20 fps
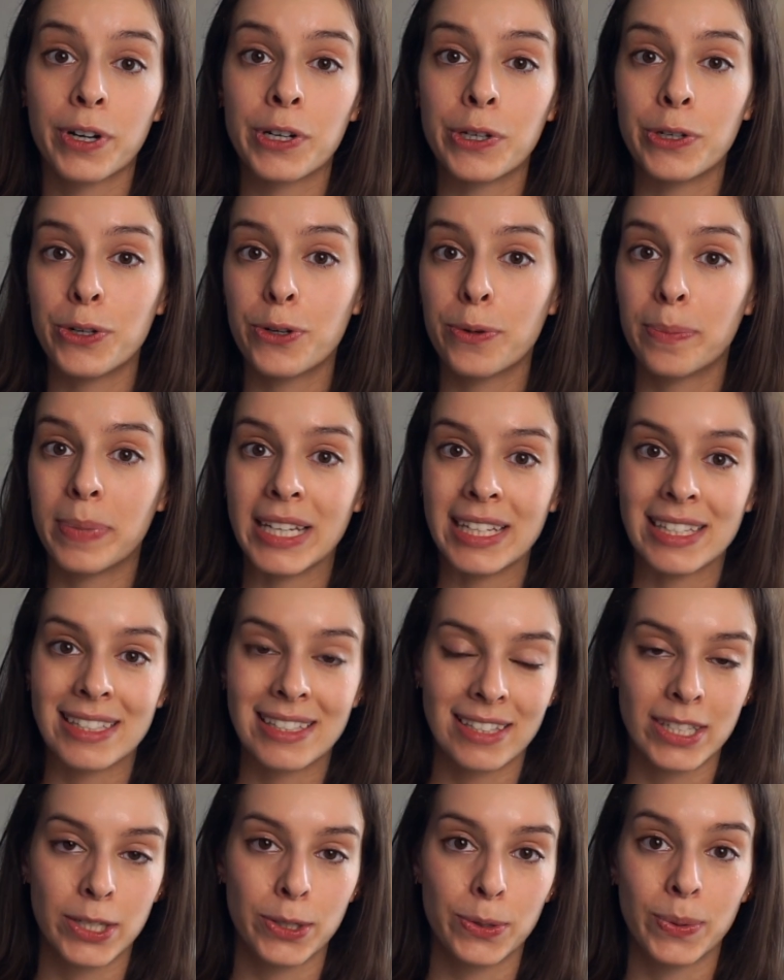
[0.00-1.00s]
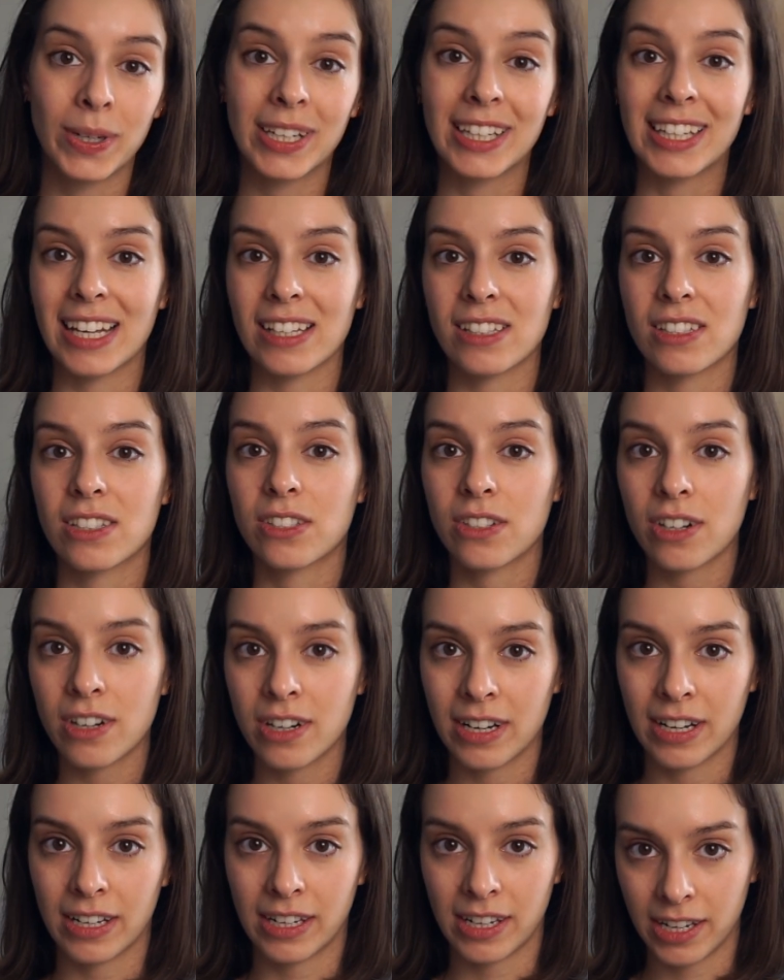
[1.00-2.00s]
newbies to get
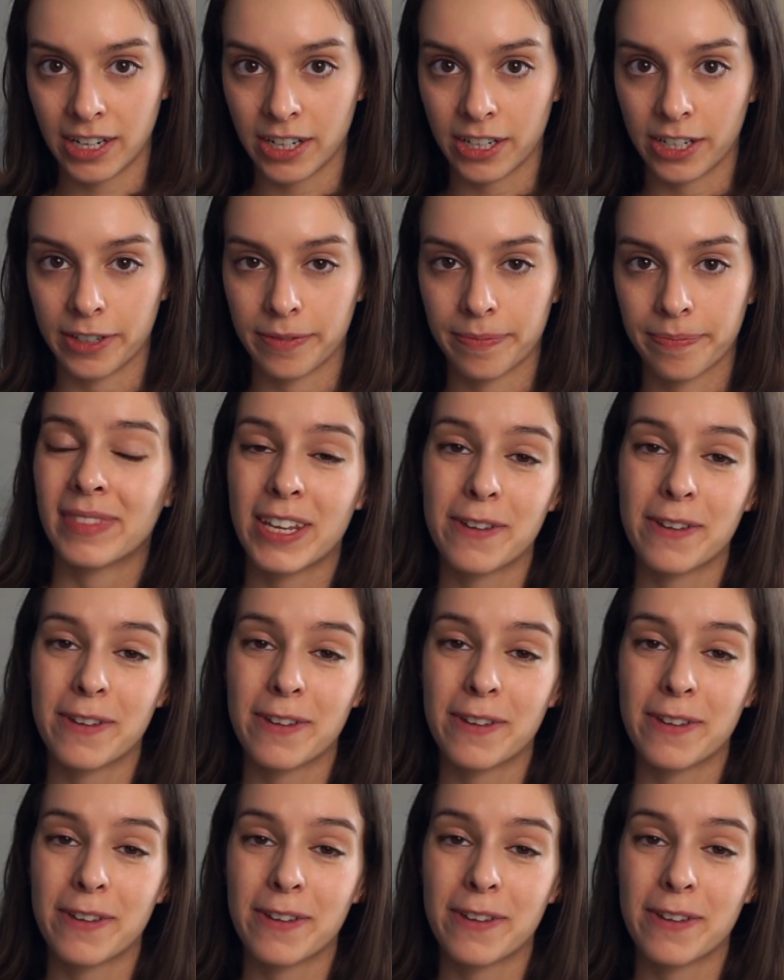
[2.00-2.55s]
started here.